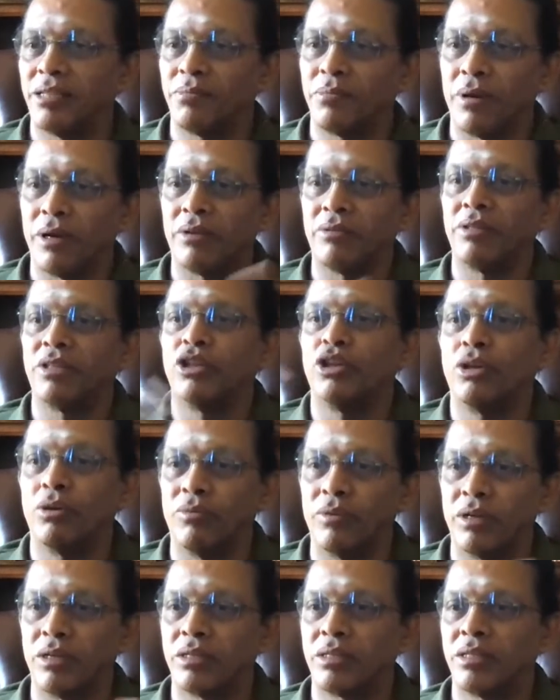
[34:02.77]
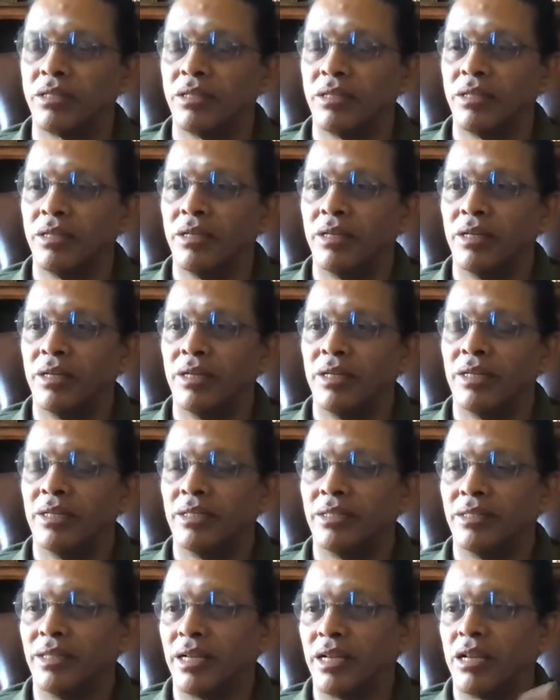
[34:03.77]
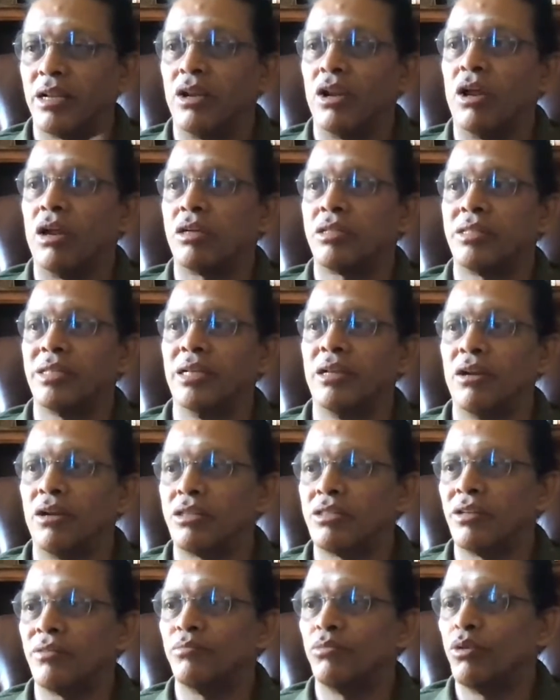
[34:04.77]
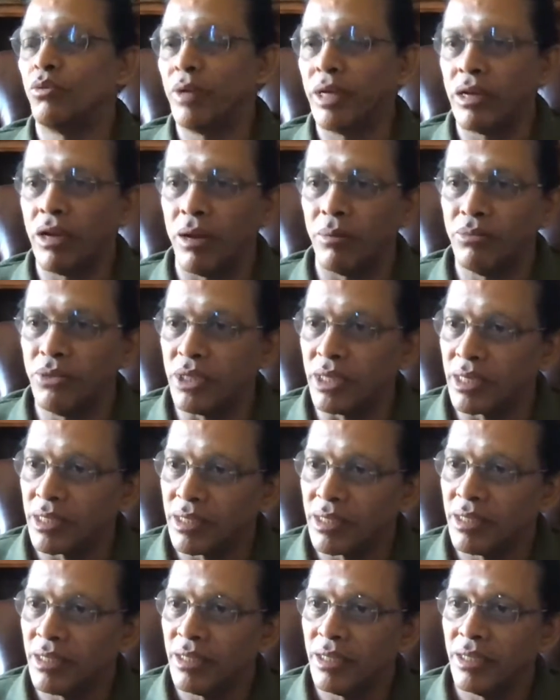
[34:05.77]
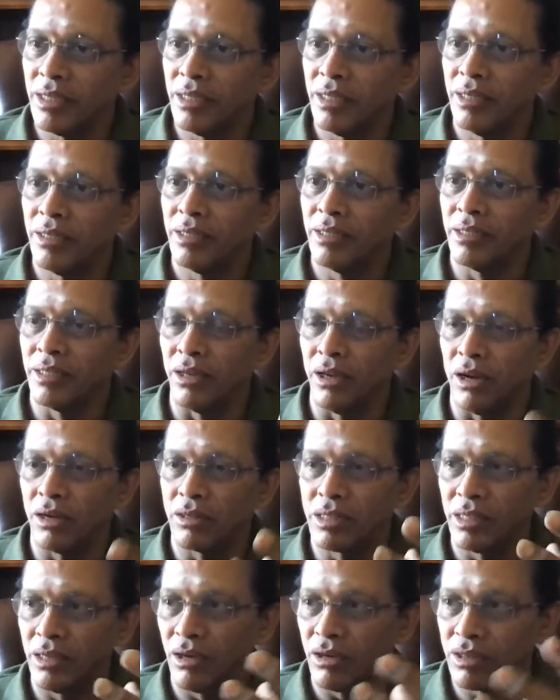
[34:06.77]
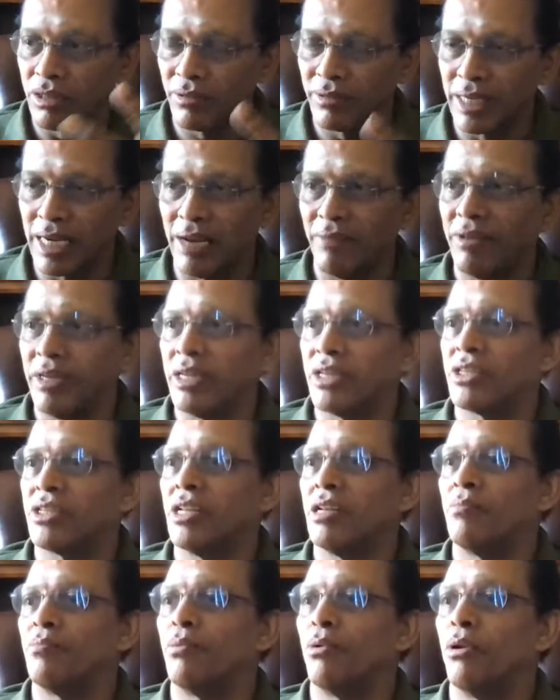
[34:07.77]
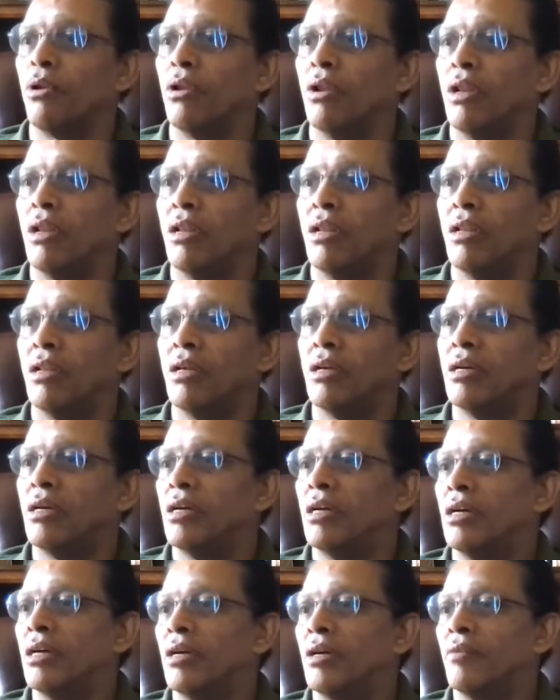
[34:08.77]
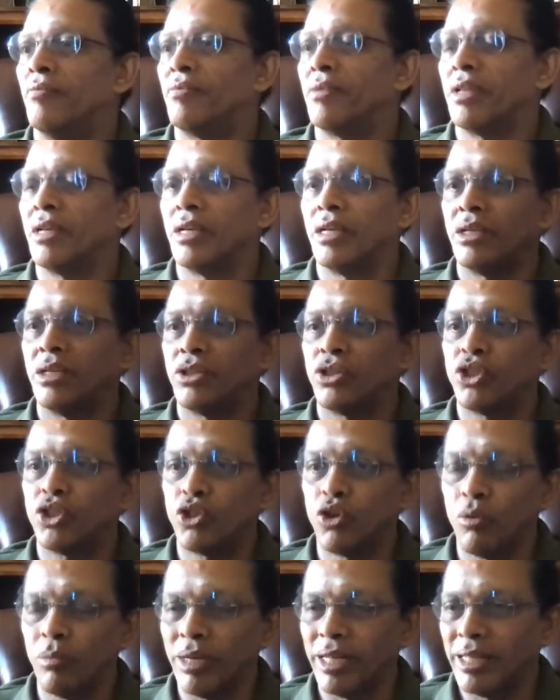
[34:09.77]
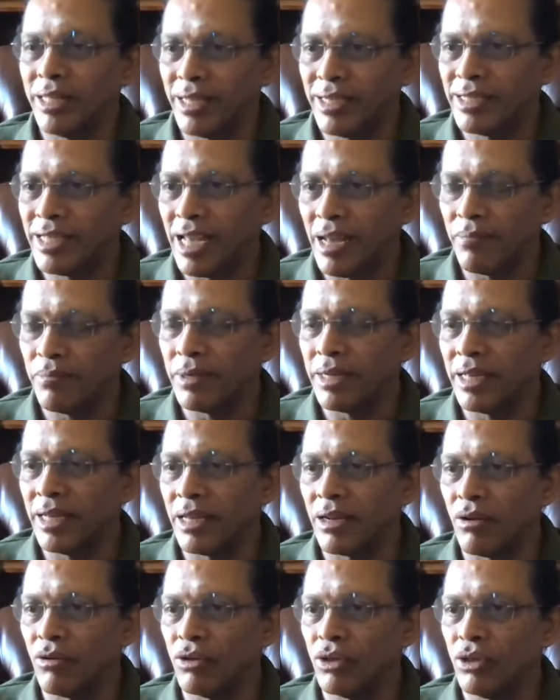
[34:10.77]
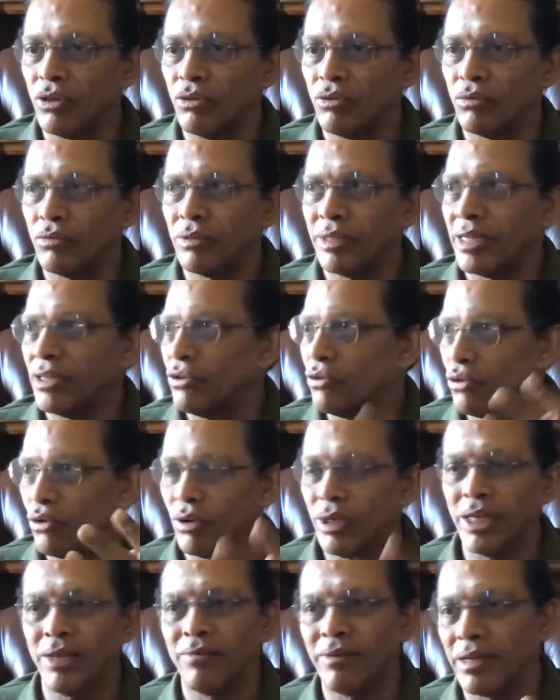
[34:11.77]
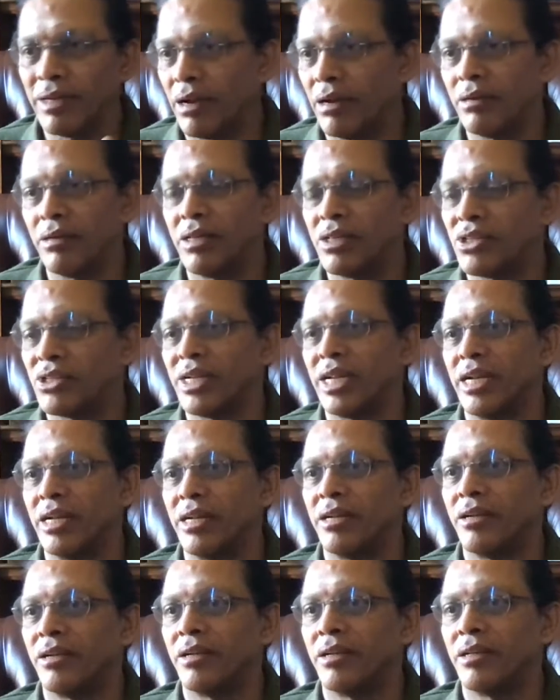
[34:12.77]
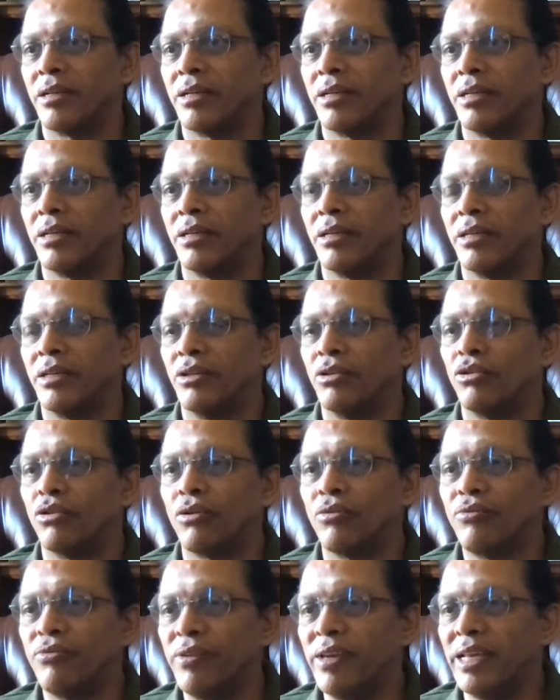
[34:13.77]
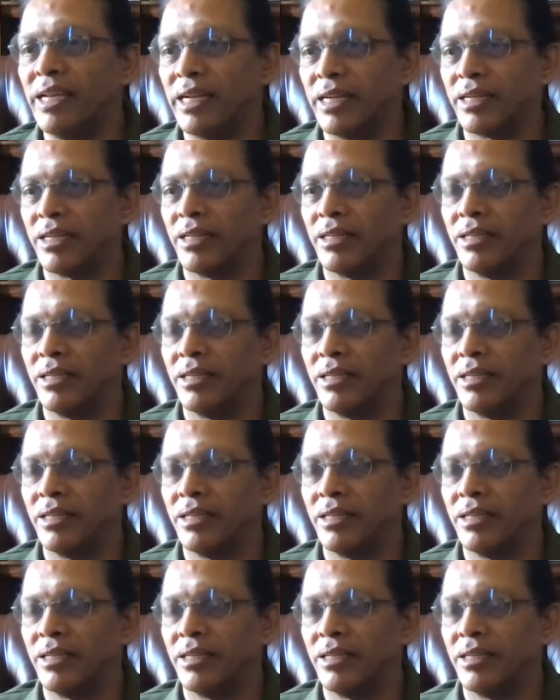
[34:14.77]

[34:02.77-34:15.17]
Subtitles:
part of the universe, there are lots and lots of moving objects, lots and lots of gravitational pull, so many things happening around you that you don't even understand. You don't feel it.